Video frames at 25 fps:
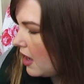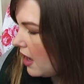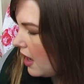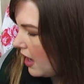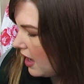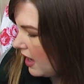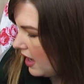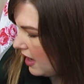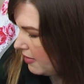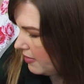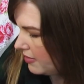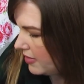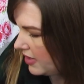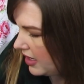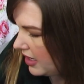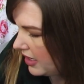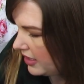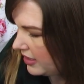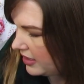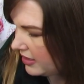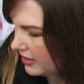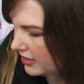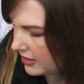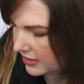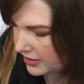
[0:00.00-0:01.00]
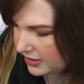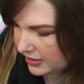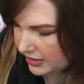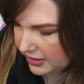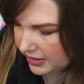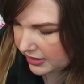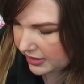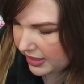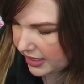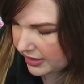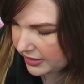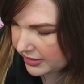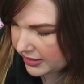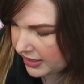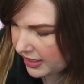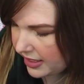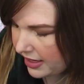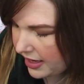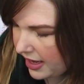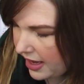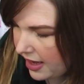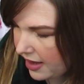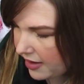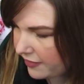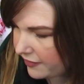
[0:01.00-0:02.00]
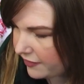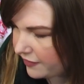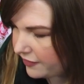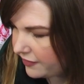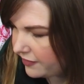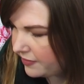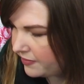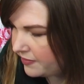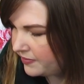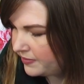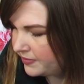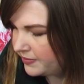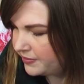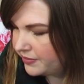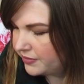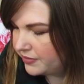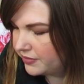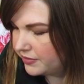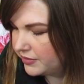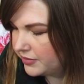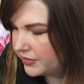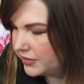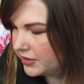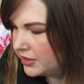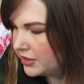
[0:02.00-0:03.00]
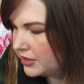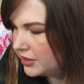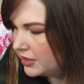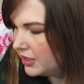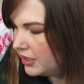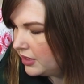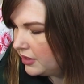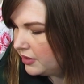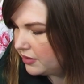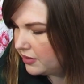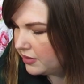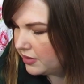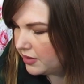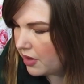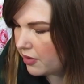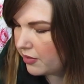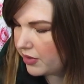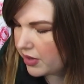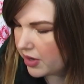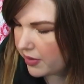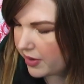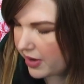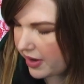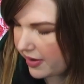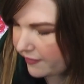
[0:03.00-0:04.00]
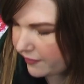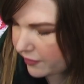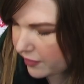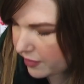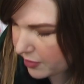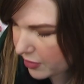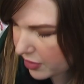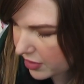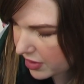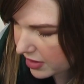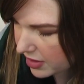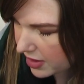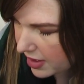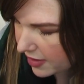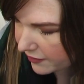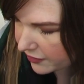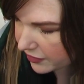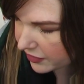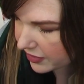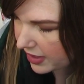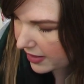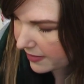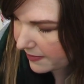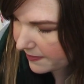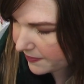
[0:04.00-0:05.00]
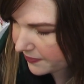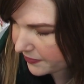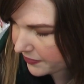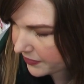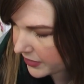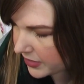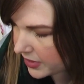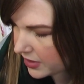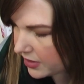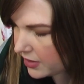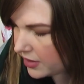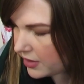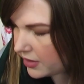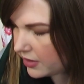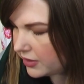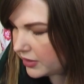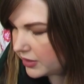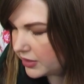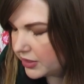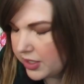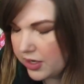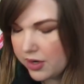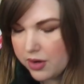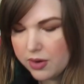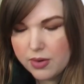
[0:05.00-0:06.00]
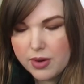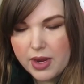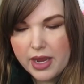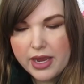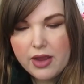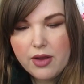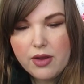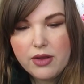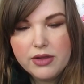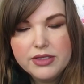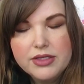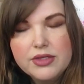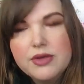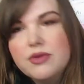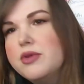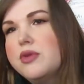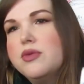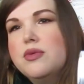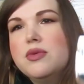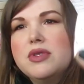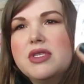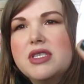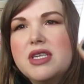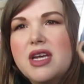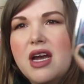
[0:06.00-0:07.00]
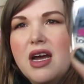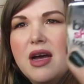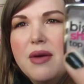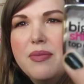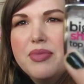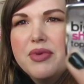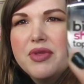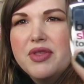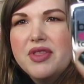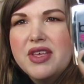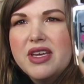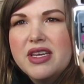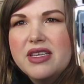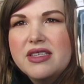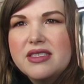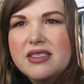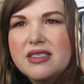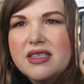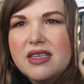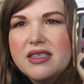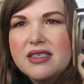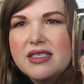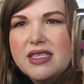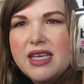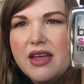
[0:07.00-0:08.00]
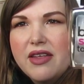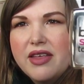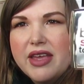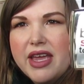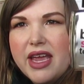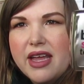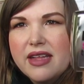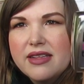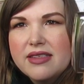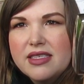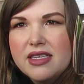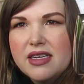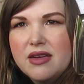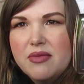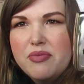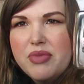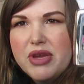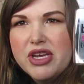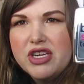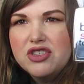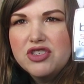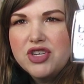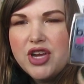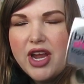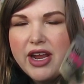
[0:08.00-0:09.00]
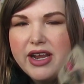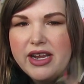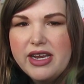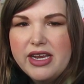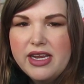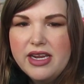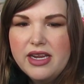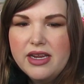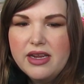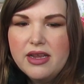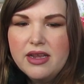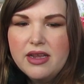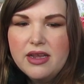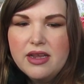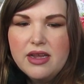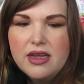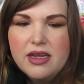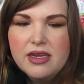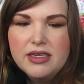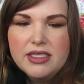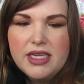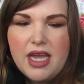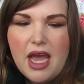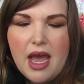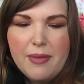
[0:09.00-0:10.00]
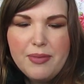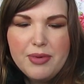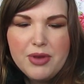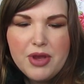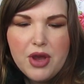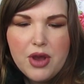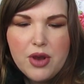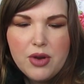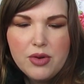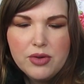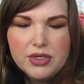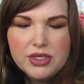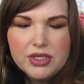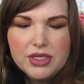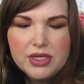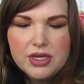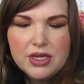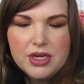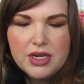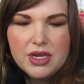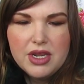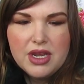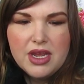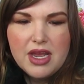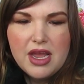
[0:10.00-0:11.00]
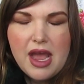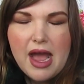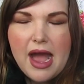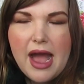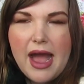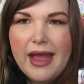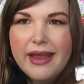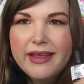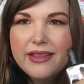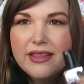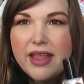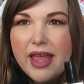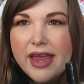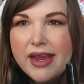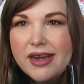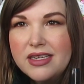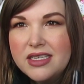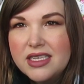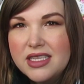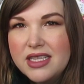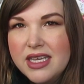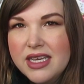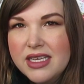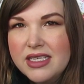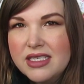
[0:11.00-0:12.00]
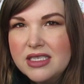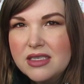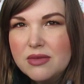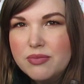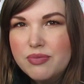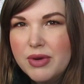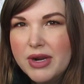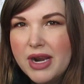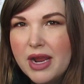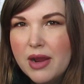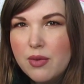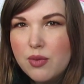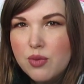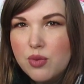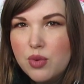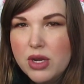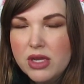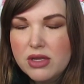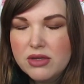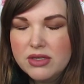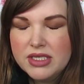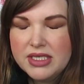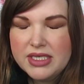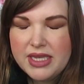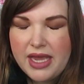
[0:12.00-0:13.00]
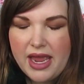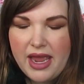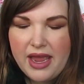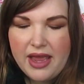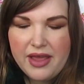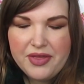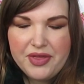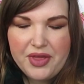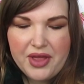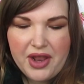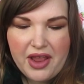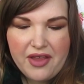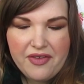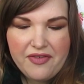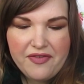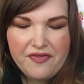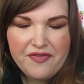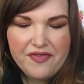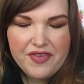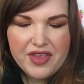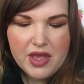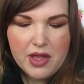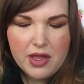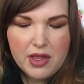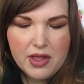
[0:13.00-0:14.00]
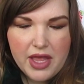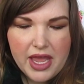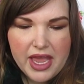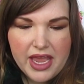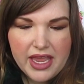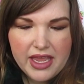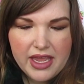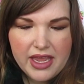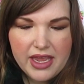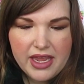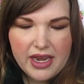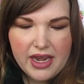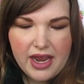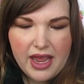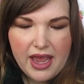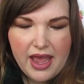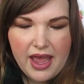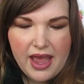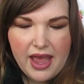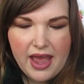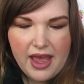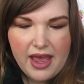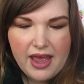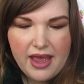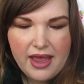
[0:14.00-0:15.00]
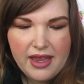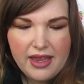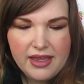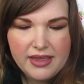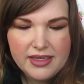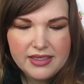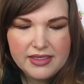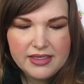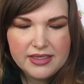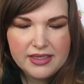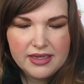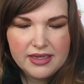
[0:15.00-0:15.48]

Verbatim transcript: I think this is the last thing I have. Oh no, I have one more after that. So I also used up this Sally Hansen Big Shiny Top Coat. I liked this, but I will say that I feel like it had